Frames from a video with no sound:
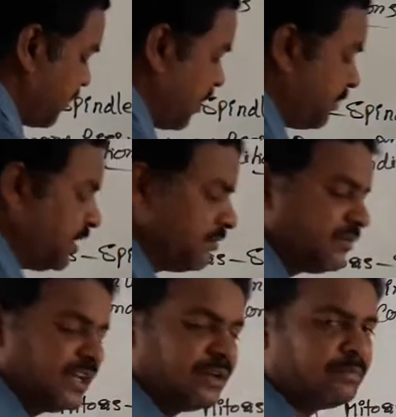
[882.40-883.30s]

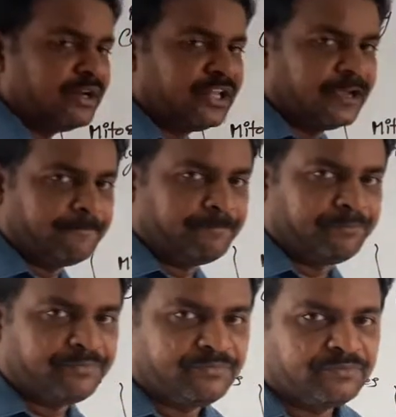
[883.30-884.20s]
formed in medium?
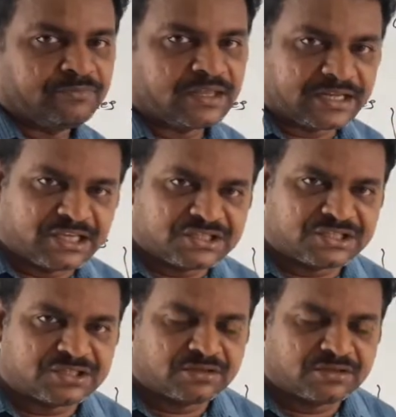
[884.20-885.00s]
That is,